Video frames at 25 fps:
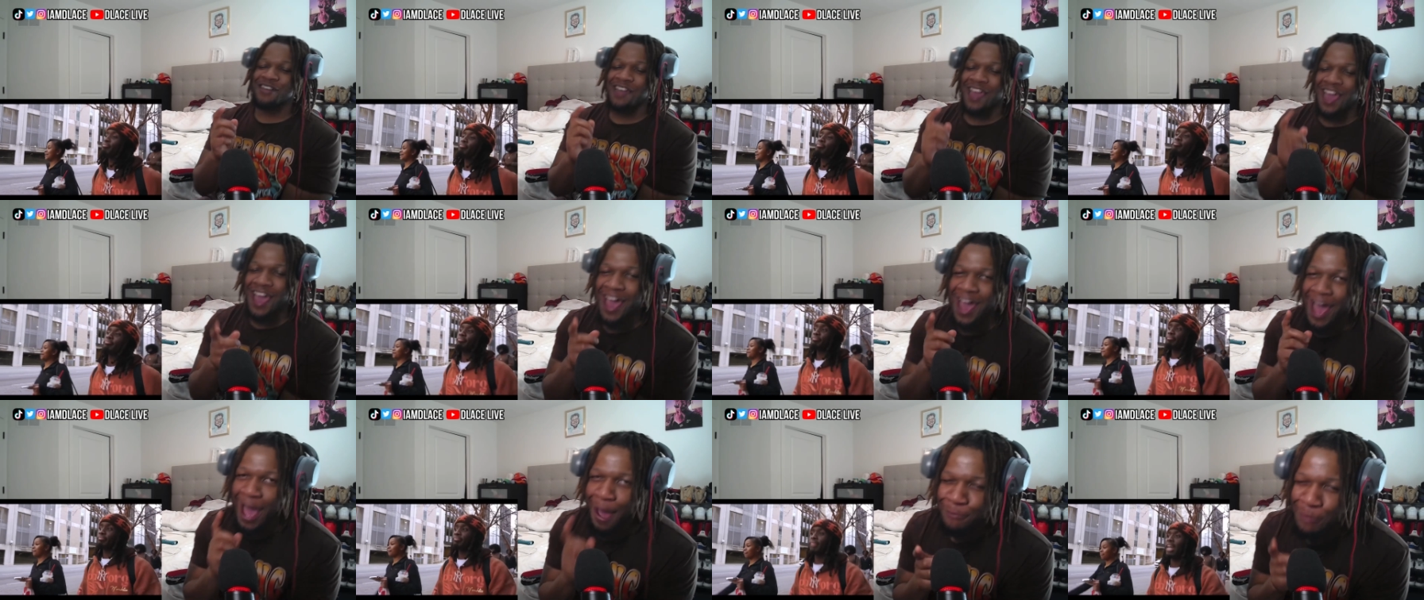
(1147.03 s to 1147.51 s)
Kai,
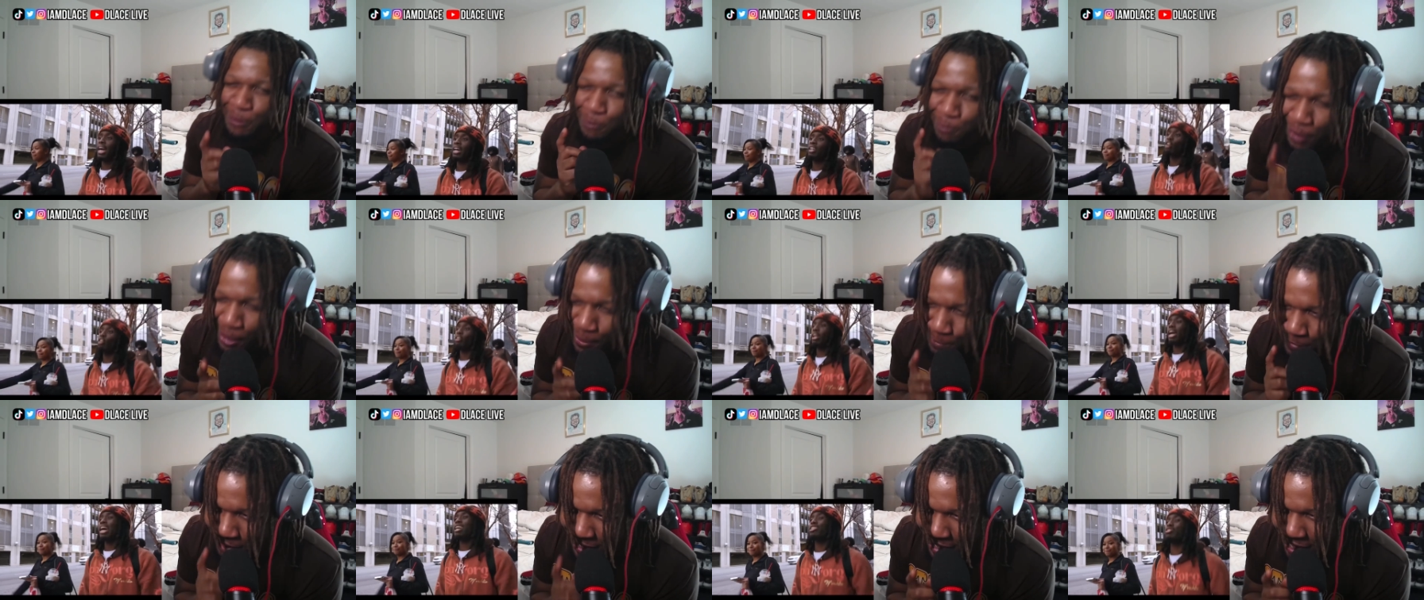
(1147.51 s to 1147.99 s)
I be
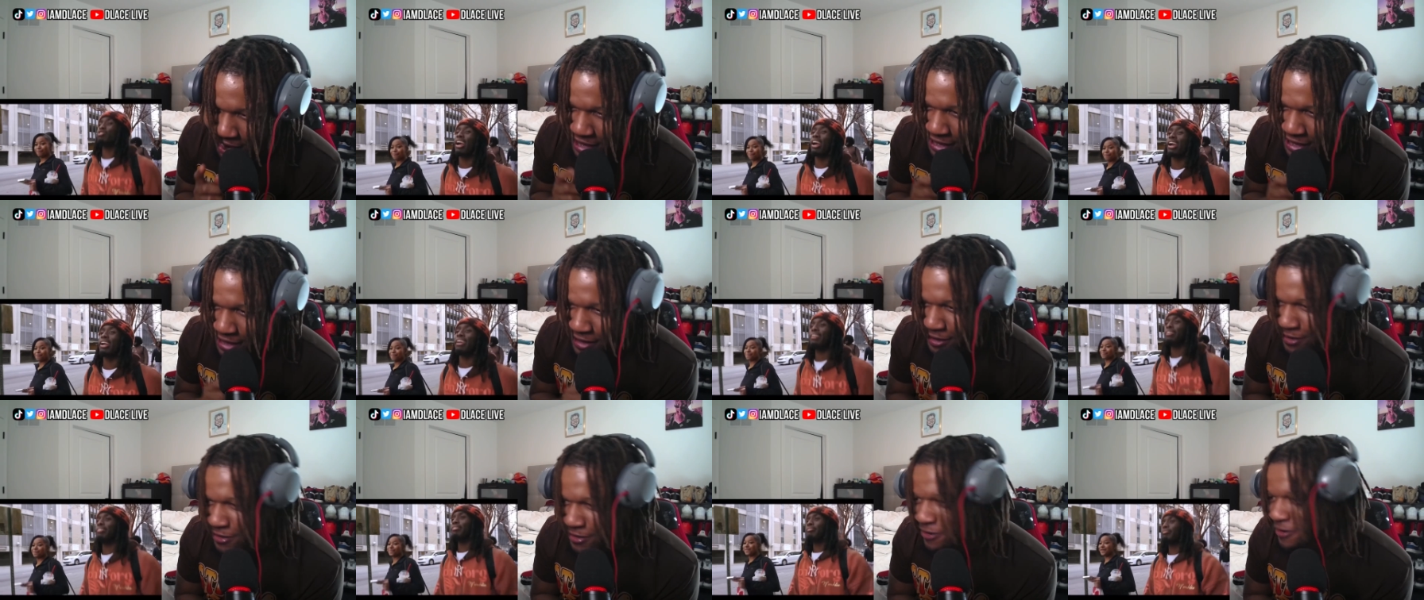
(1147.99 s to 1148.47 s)
peeping
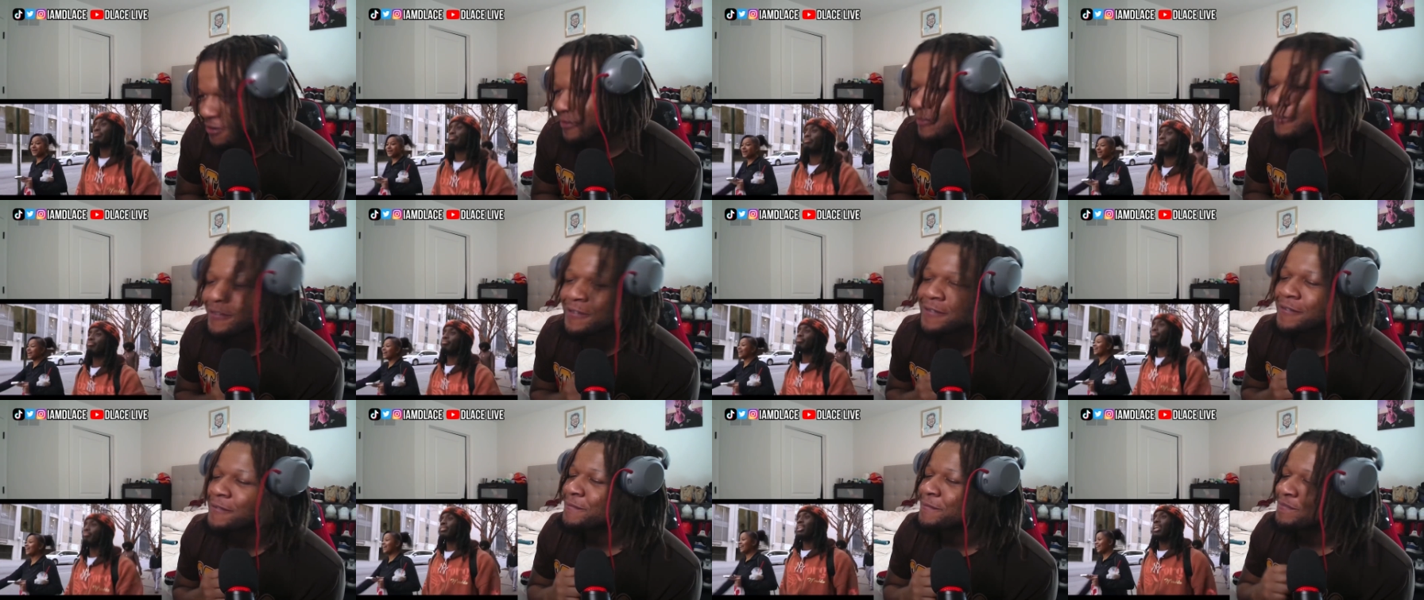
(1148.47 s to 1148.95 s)
game.
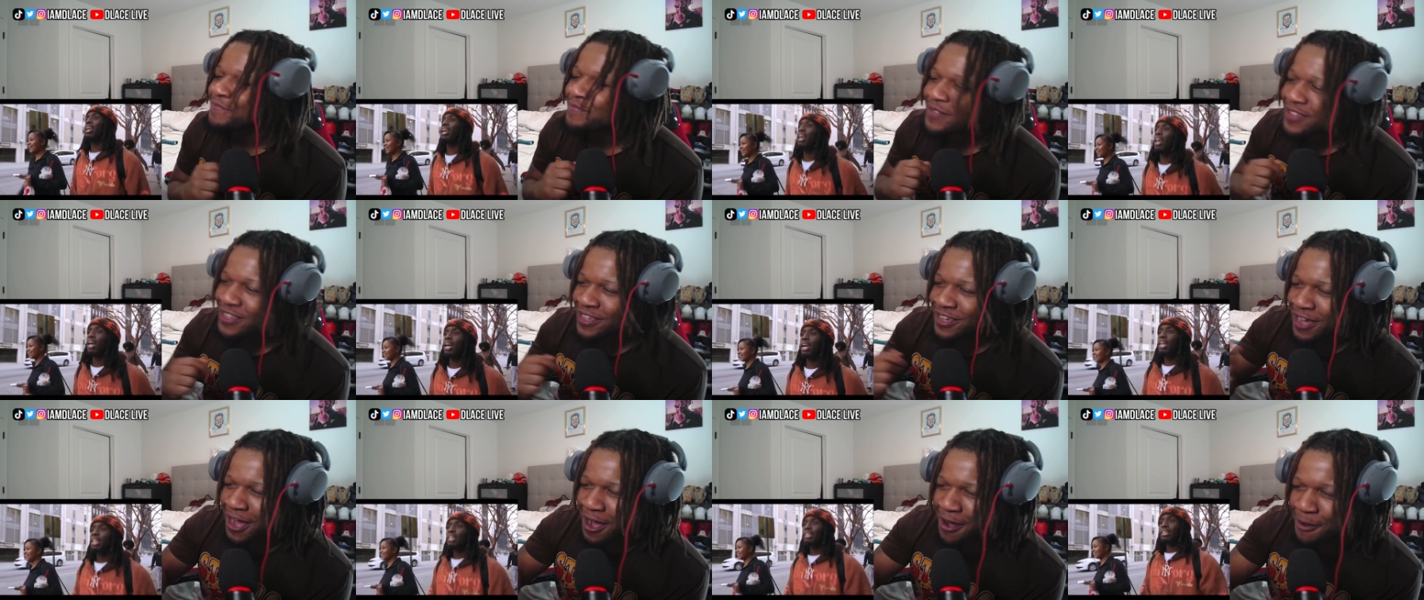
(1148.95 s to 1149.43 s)

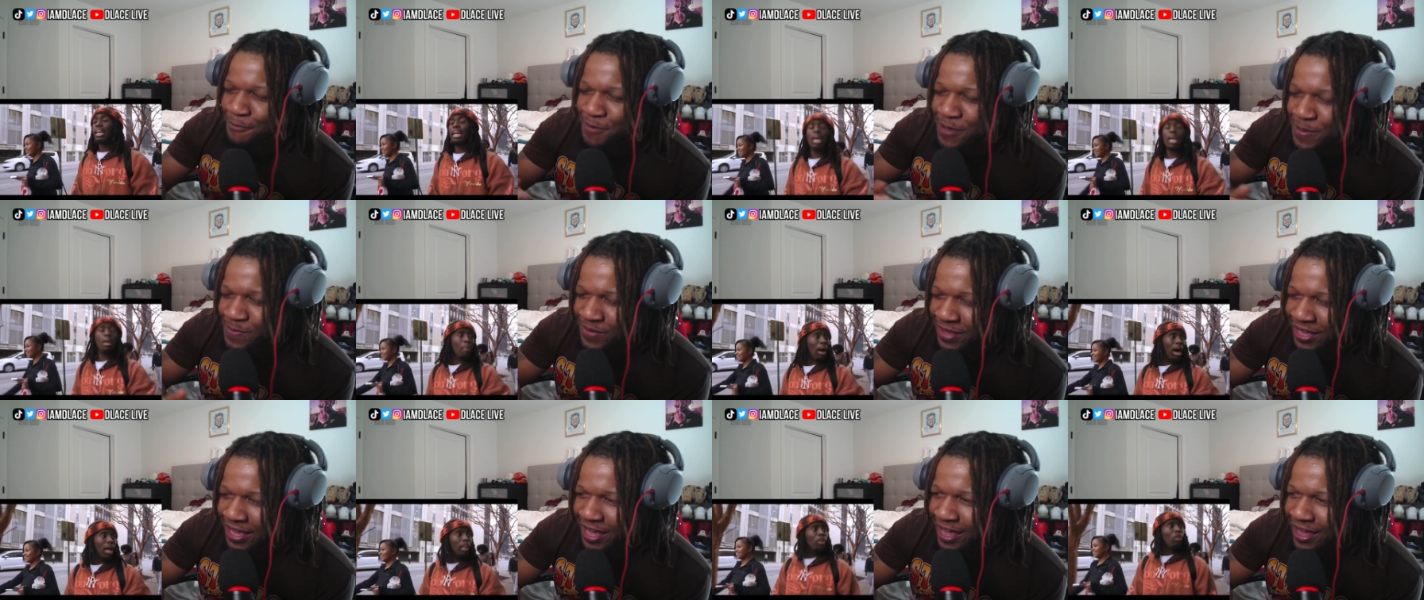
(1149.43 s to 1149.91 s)
I'm
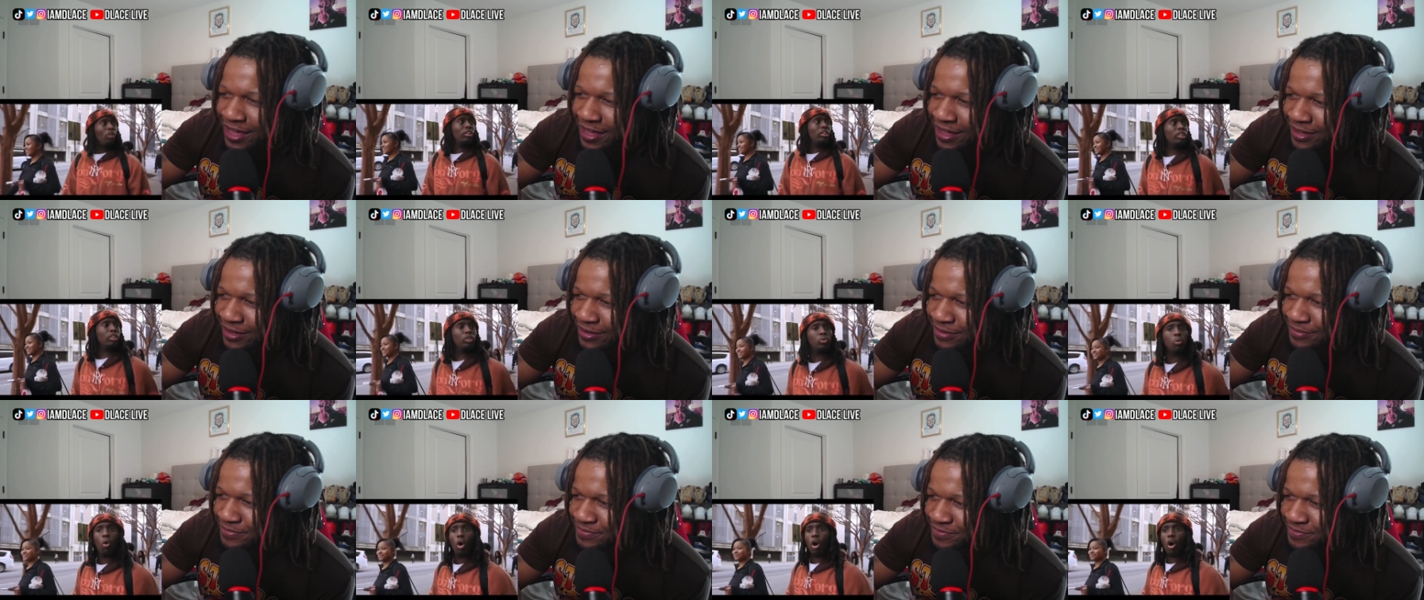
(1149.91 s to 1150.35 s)
peeping game.